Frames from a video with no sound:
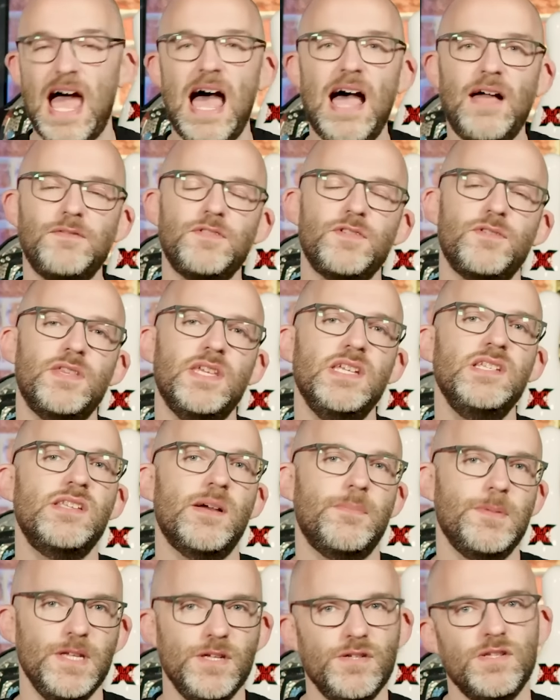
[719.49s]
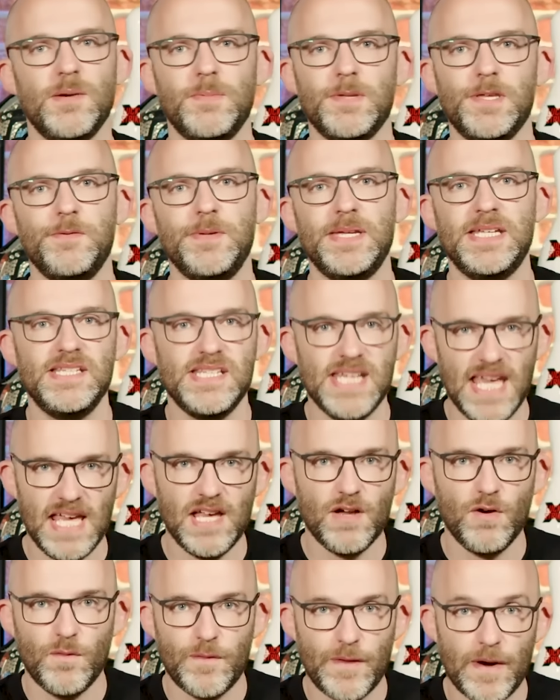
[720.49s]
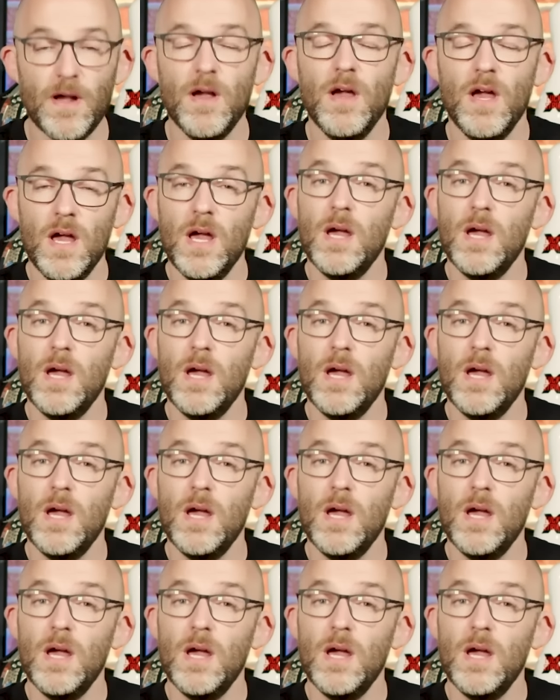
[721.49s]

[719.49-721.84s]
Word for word: after the WWE takeover,